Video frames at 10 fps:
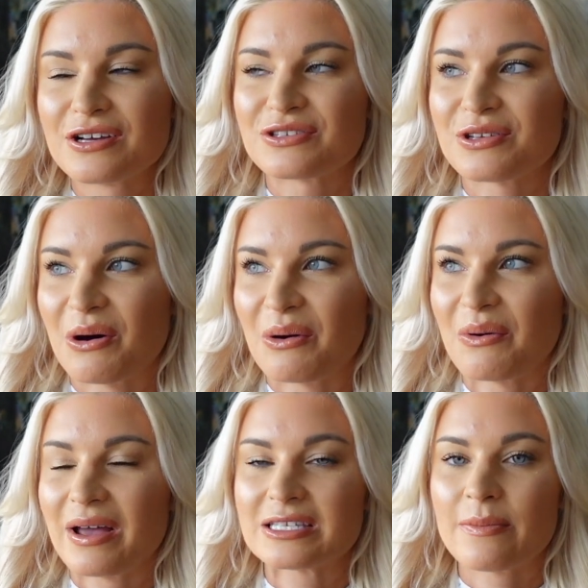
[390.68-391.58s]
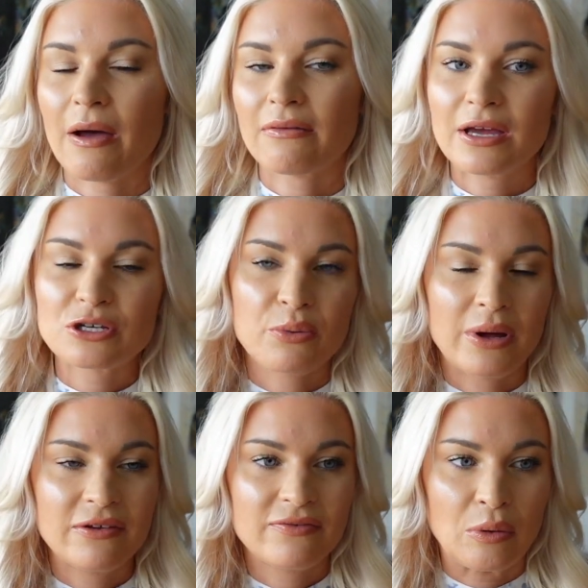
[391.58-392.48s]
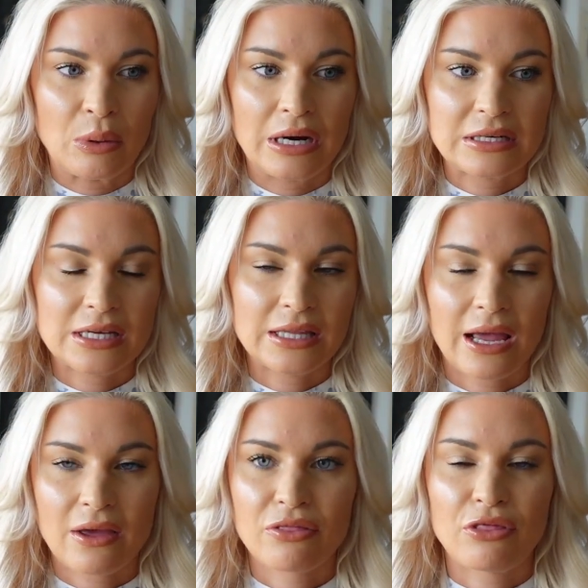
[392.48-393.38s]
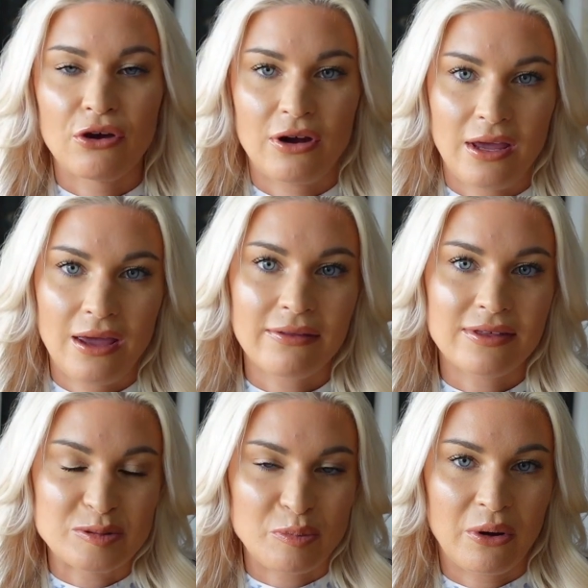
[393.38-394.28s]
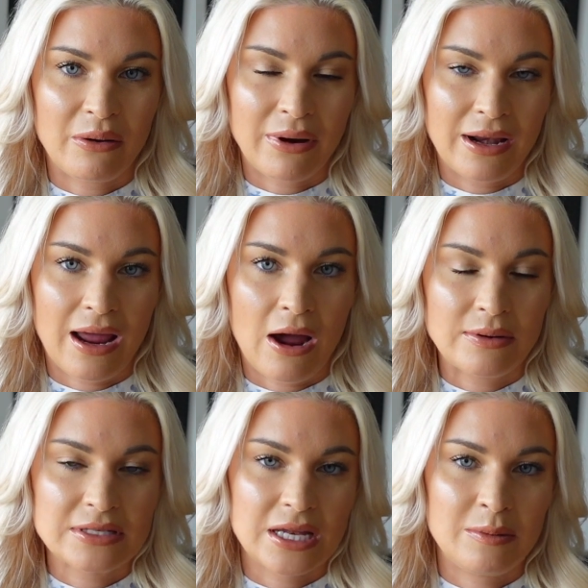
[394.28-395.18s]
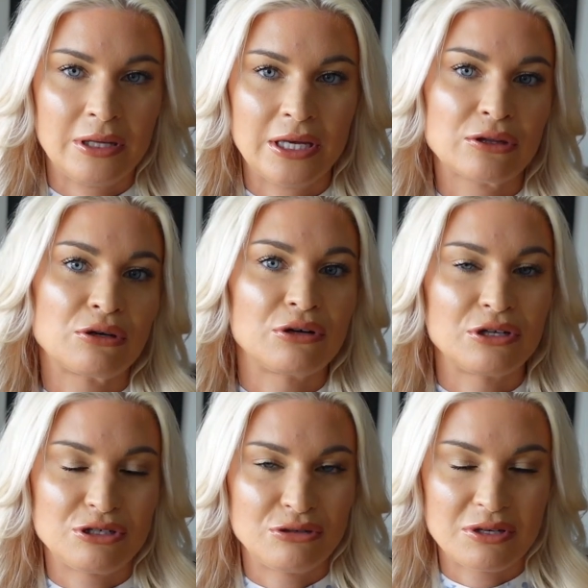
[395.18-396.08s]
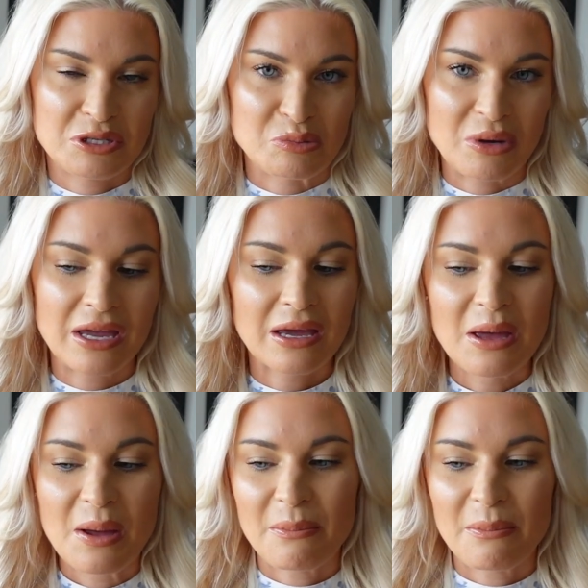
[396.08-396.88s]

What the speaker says: So it's about like 24 to like 30 at this point right now. It's gonna be like 32 this week.